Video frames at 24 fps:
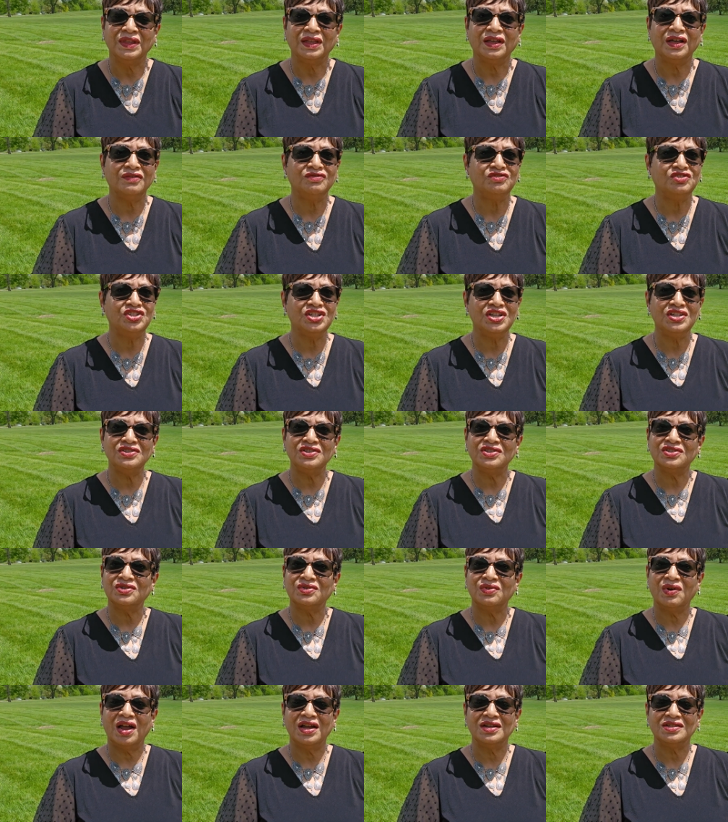of Jesus
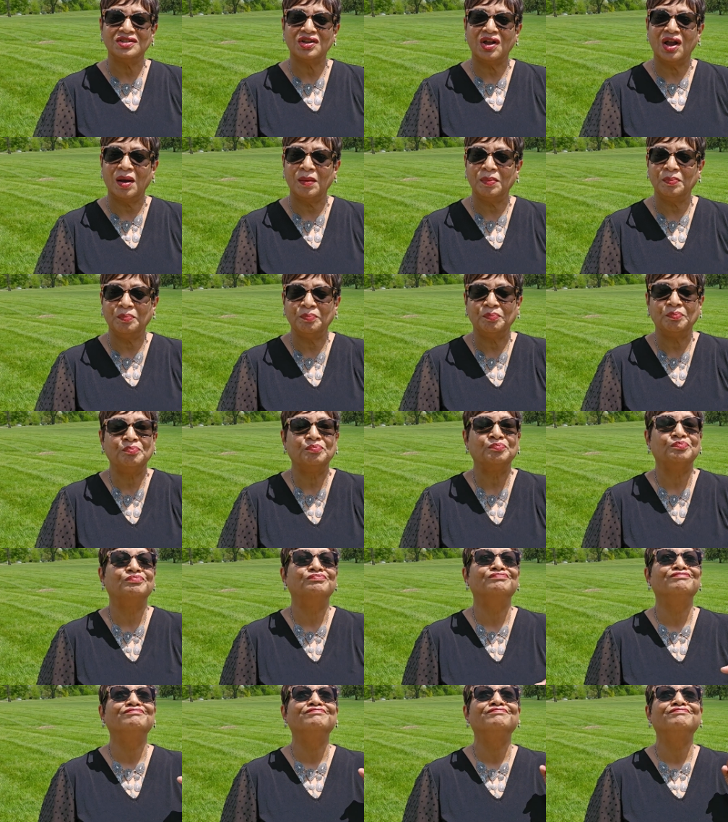Christ, our
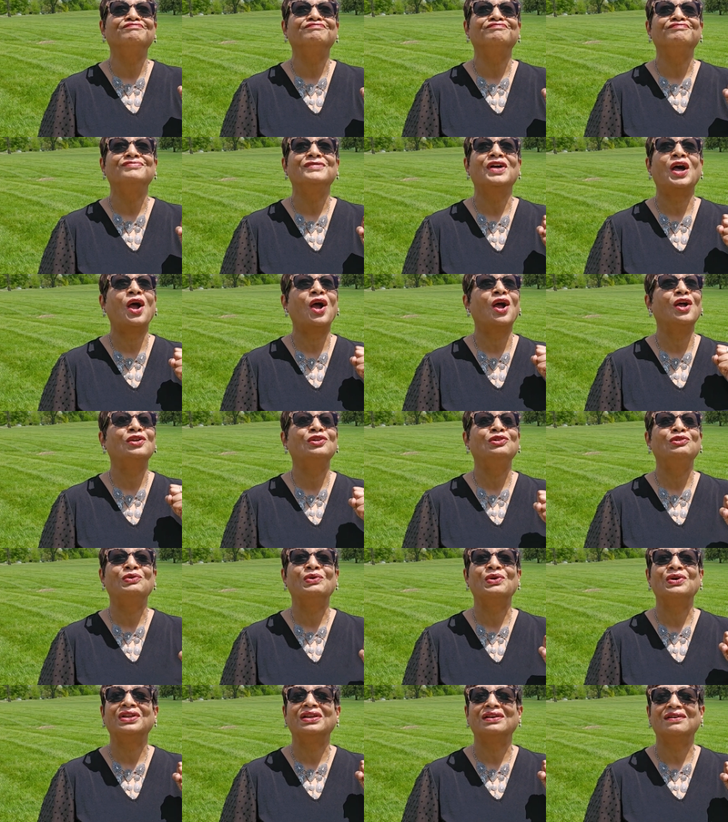
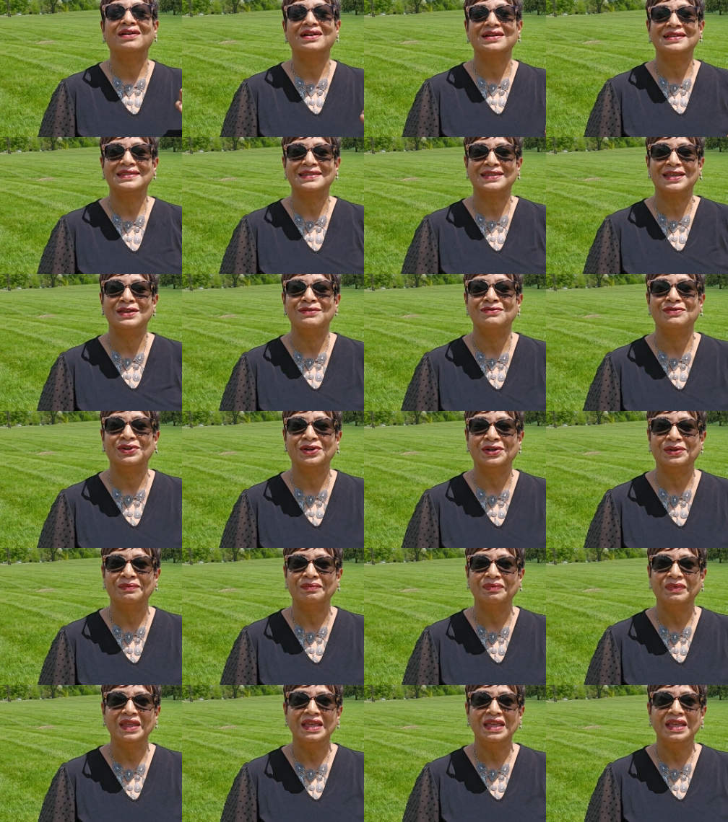Lord and our Savior.